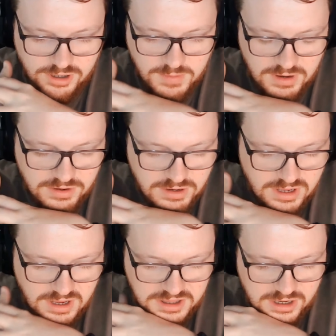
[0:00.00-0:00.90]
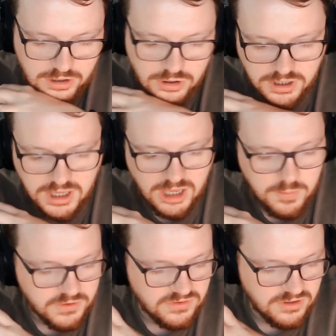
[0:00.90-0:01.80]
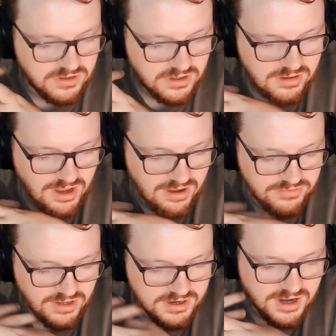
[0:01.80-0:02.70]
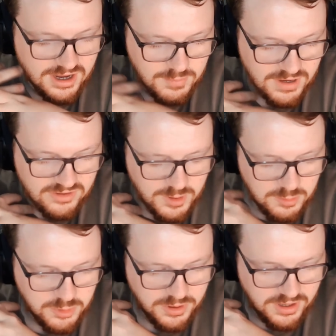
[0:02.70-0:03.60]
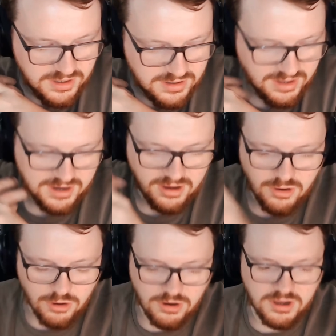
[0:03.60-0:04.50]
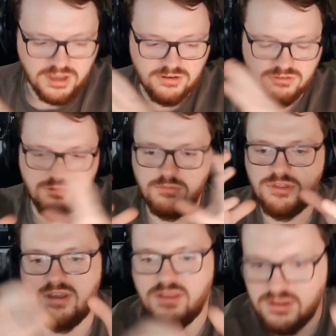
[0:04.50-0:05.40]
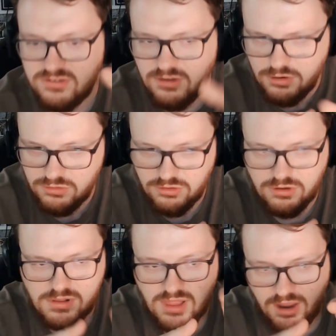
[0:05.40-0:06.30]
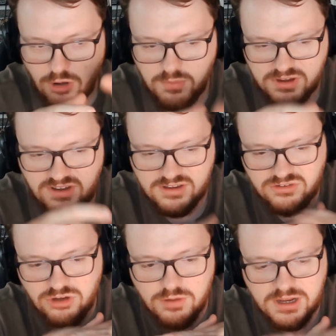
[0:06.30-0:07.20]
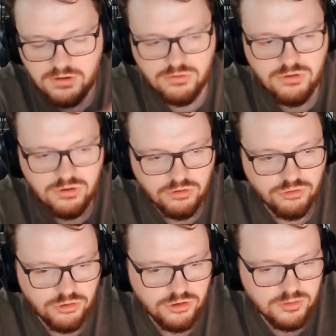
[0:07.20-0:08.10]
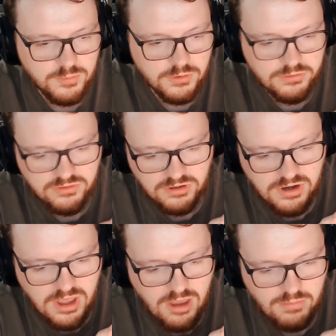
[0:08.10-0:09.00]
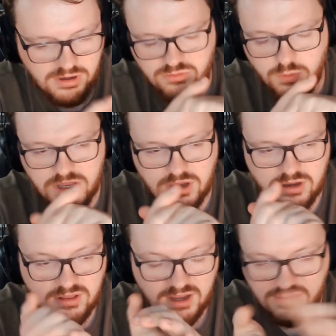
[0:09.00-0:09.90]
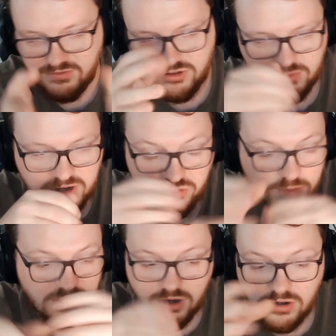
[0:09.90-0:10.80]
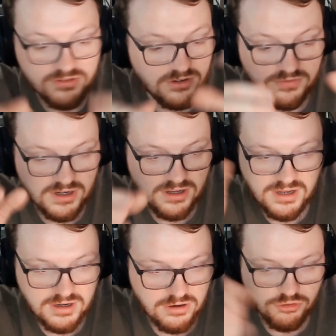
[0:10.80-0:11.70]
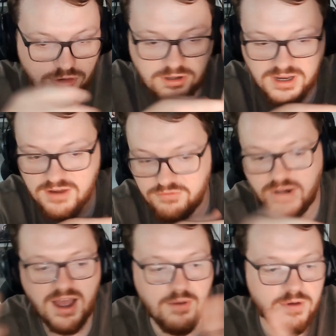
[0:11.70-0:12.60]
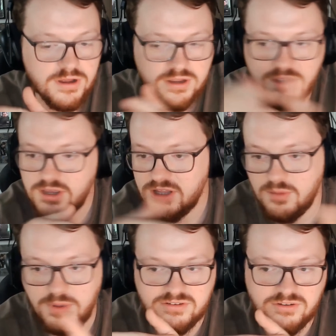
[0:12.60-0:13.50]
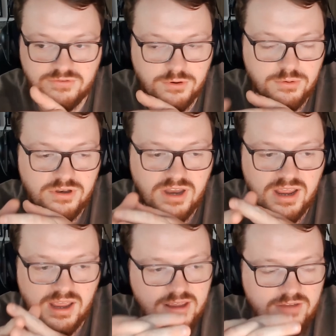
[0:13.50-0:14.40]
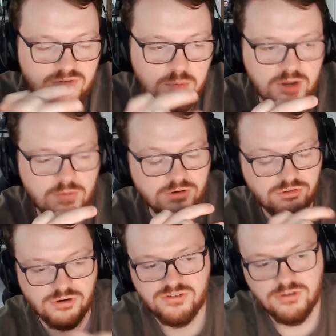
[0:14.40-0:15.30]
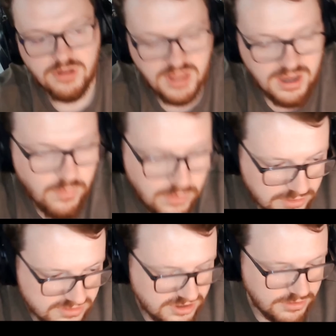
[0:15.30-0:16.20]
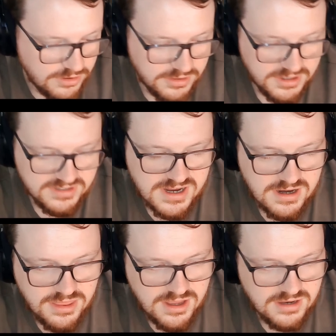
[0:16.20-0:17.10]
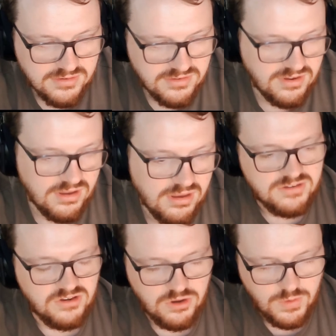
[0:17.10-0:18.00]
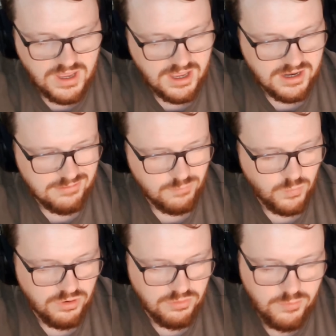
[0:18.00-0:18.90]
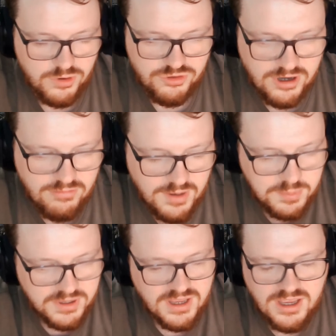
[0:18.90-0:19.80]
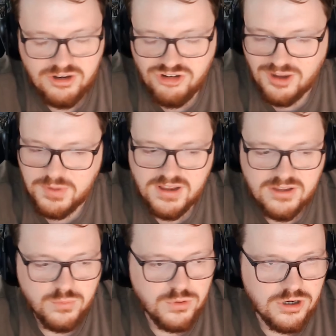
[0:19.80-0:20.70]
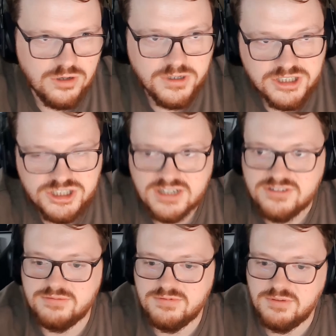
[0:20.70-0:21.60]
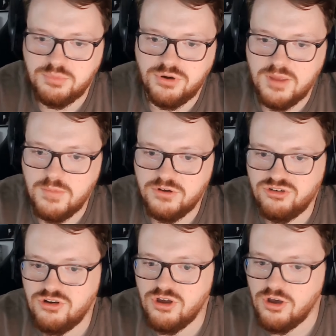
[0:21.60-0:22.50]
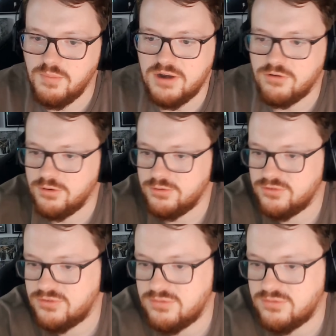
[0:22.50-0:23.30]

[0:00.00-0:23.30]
I mean, I think koi keepers would have like nightmares about putting like a koi in something that's almost has so many uncontrollables, and because we, like I've just mentioned with the auto feeder, like controlling every hour that passes through the day, everybody wants crystal clear water and all these kind of things to do it, and we're trying to replicate Japanese water, which has pretty much no minerals.